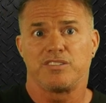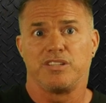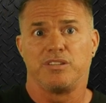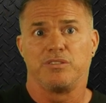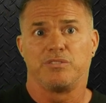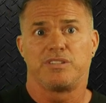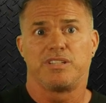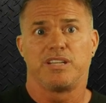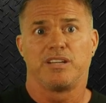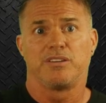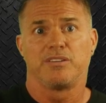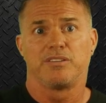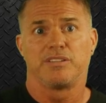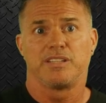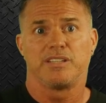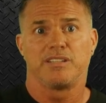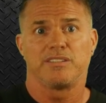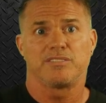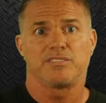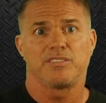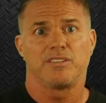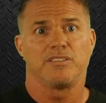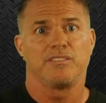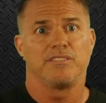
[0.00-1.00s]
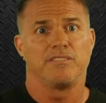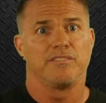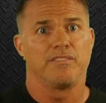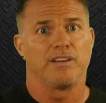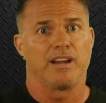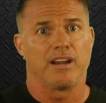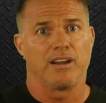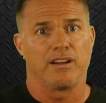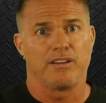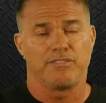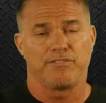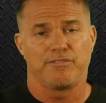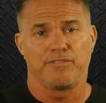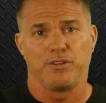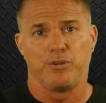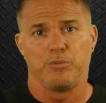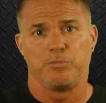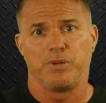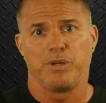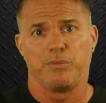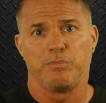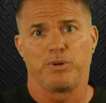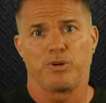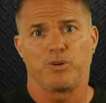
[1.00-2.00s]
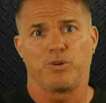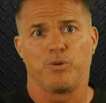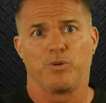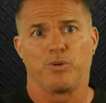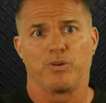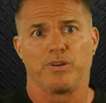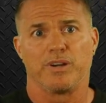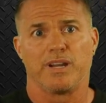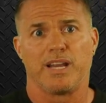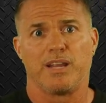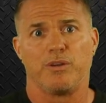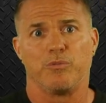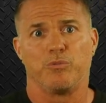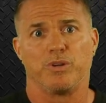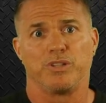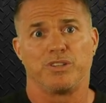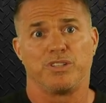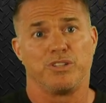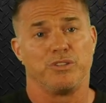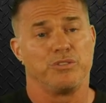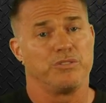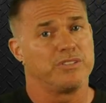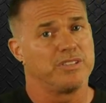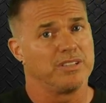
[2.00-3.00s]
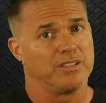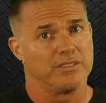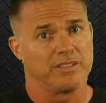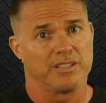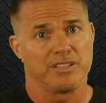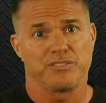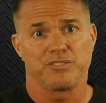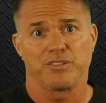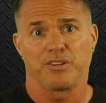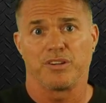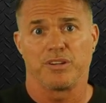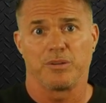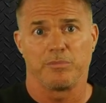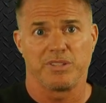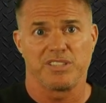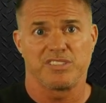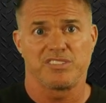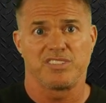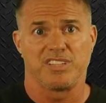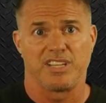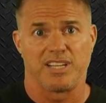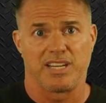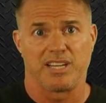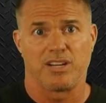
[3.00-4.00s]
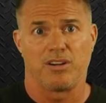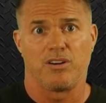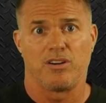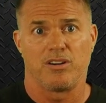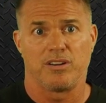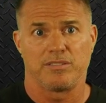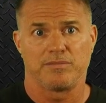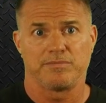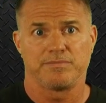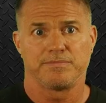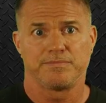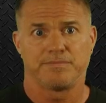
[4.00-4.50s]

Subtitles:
the utilities. Very few people coordinate what the utilities are going to be sitting on.